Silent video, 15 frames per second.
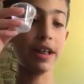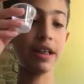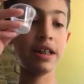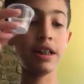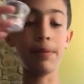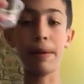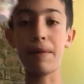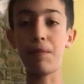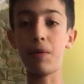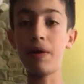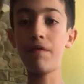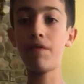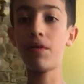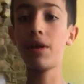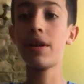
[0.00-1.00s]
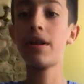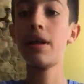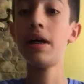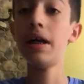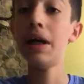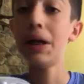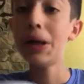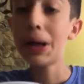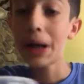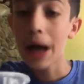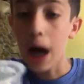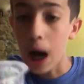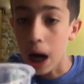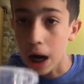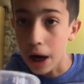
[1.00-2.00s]
here. We have 1/4
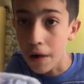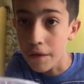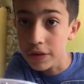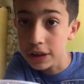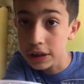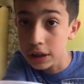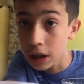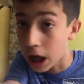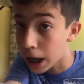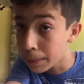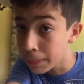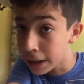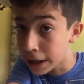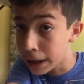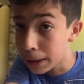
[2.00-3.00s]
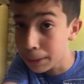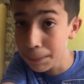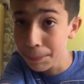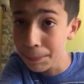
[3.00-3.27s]
of slime making